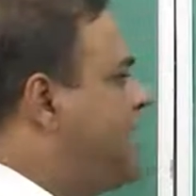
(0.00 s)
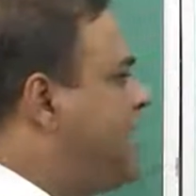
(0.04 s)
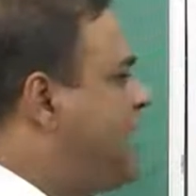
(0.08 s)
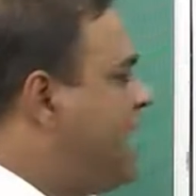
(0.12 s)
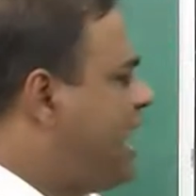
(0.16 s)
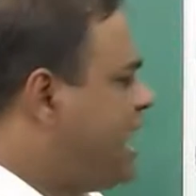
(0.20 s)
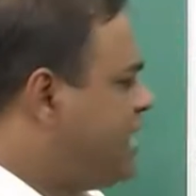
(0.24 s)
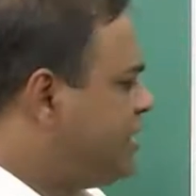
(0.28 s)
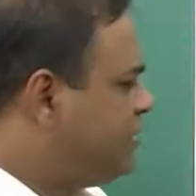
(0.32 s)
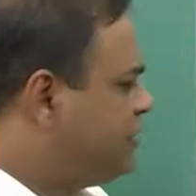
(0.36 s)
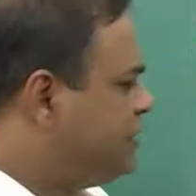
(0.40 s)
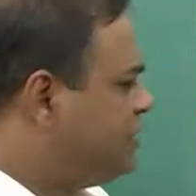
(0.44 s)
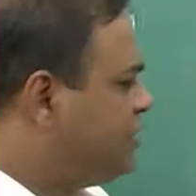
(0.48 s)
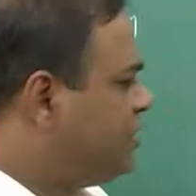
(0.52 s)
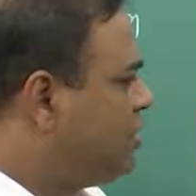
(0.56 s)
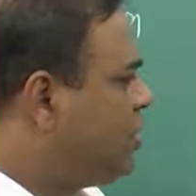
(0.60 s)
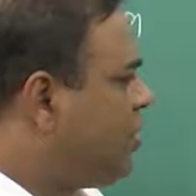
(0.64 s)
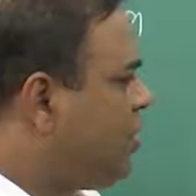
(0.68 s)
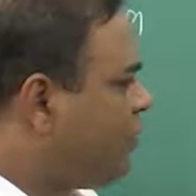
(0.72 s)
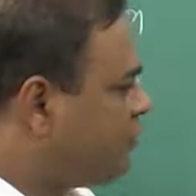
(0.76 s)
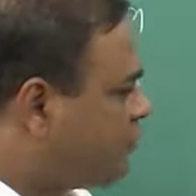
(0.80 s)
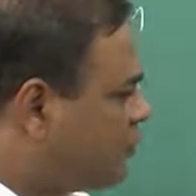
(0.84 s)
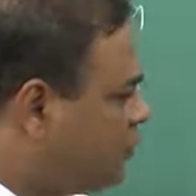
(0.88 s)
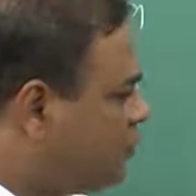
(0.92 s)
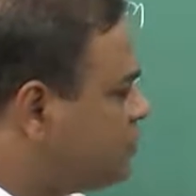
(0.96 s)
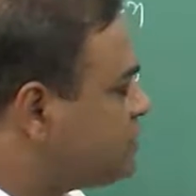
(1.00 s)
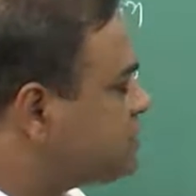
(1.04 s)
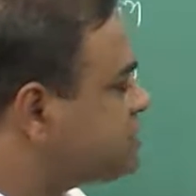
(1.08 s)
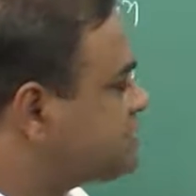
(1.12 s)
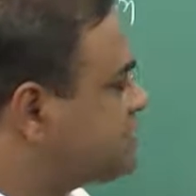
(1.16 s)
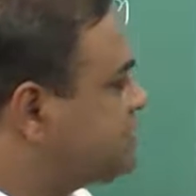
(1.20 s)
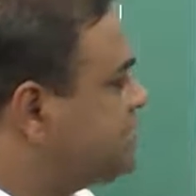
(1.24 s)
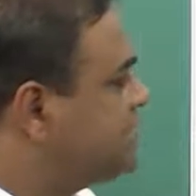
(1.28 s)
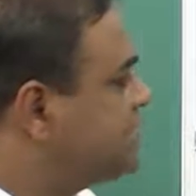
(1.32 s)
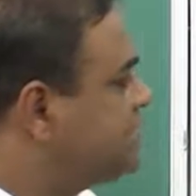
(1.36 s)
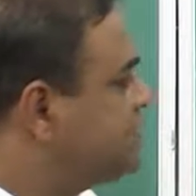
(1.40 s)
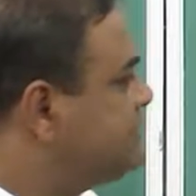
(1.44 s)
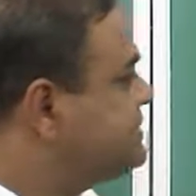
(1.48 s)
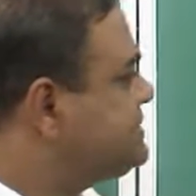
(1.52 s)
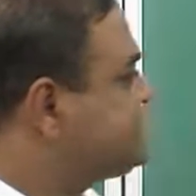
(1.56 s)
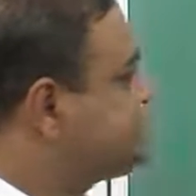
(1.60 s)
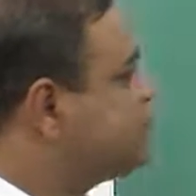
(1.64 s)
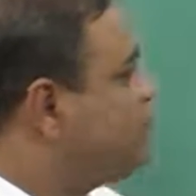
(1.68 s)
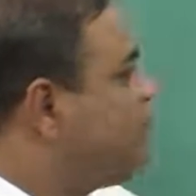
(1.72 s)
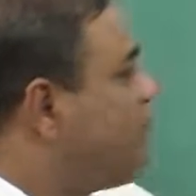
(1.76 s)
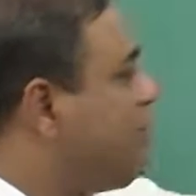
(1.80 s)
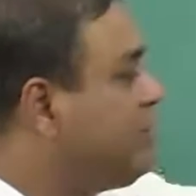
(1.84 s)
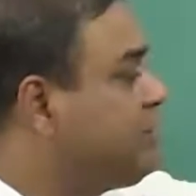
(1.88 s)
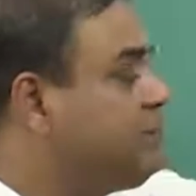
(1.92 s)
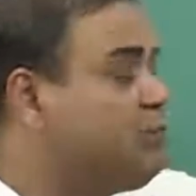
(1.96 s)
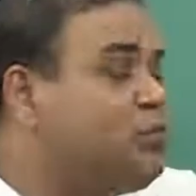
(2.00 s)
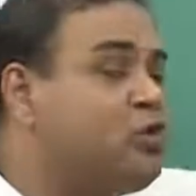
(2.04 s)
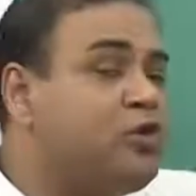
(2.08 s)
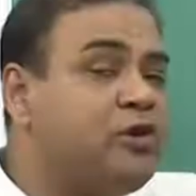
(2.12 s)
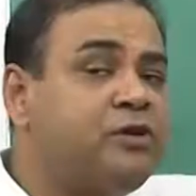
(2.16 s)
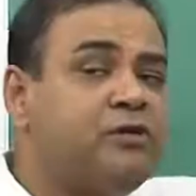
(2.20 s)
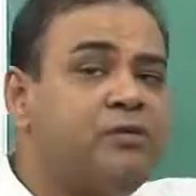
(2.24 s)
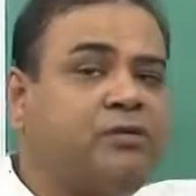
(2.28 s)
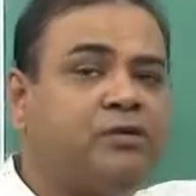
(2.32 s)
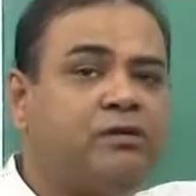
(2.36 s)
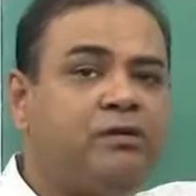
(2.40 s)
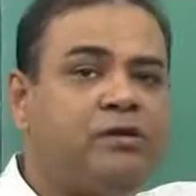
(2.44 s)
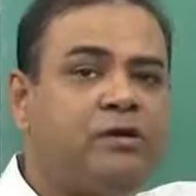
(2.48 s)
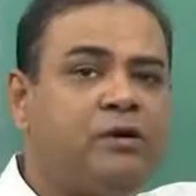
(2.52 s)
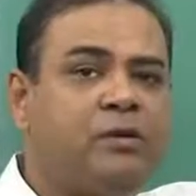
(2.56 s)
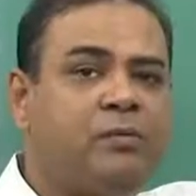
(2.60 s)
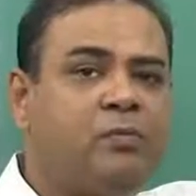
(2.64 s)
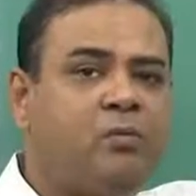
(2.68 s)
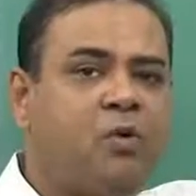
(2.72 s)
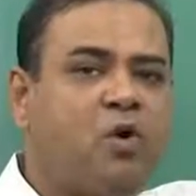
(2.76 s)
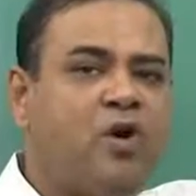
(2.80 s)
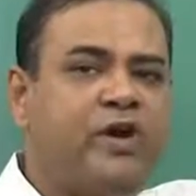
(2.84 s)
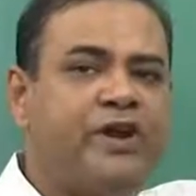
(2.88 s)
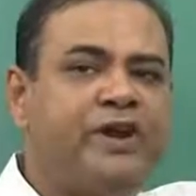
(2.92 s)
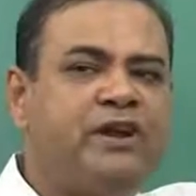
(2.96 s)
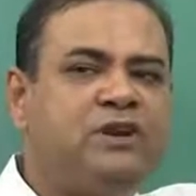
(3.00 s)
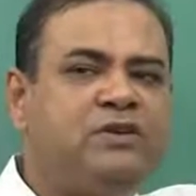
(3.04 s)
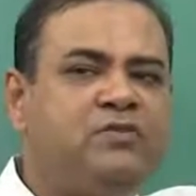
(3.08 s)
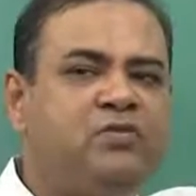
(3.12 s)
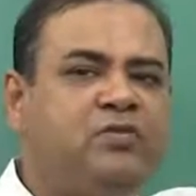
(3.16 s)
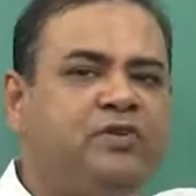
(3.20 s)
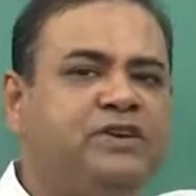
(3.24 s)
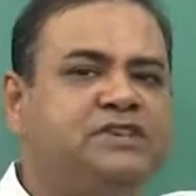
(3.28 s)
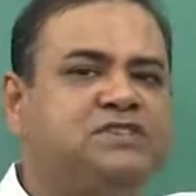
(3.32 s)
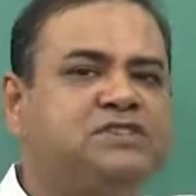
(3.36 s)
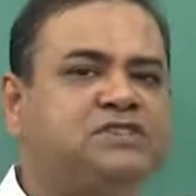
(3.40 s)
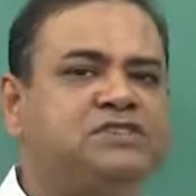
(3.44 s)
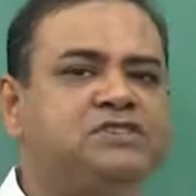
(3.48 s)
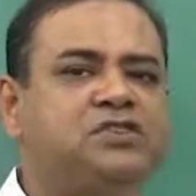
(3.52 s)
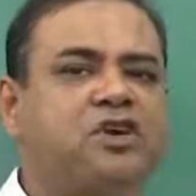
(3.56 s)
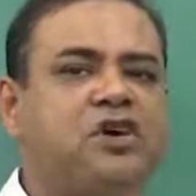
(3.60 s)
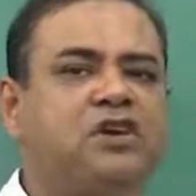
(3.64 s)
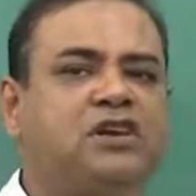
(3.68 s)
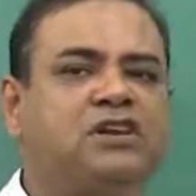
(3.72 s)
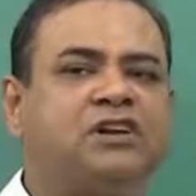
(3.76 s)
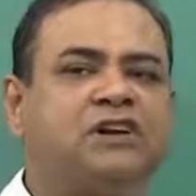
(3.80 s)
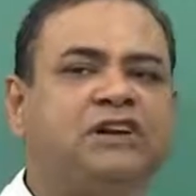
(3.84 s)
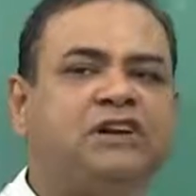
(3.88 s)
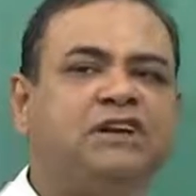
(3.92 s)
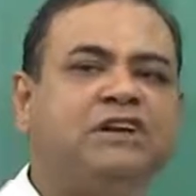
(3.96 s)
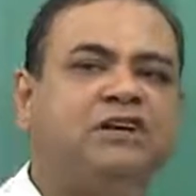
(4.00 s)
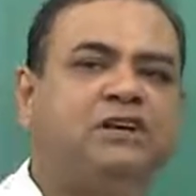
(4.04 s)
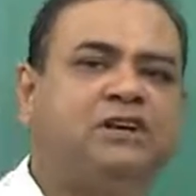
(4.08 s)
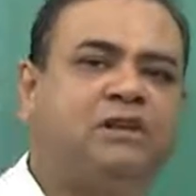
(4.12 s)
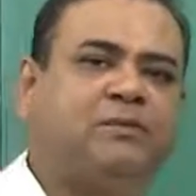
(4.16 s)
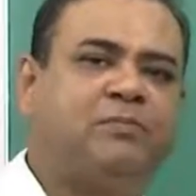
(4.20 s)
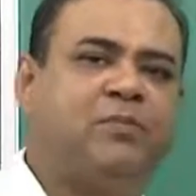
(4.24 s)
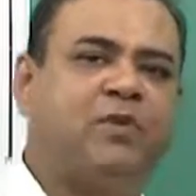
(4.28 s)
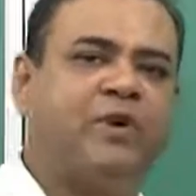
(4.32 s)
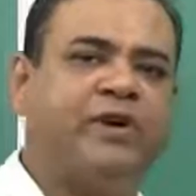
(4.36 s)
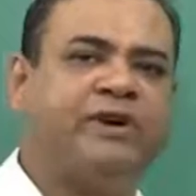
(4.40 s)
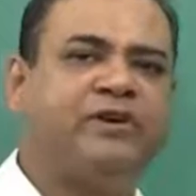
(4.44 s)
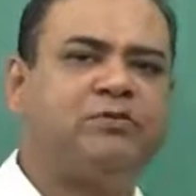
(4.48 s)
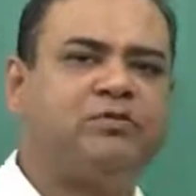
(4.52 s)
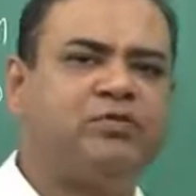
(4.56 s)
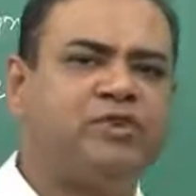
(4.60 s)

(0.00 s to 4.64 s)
And of course, there is one more point which is called critical point.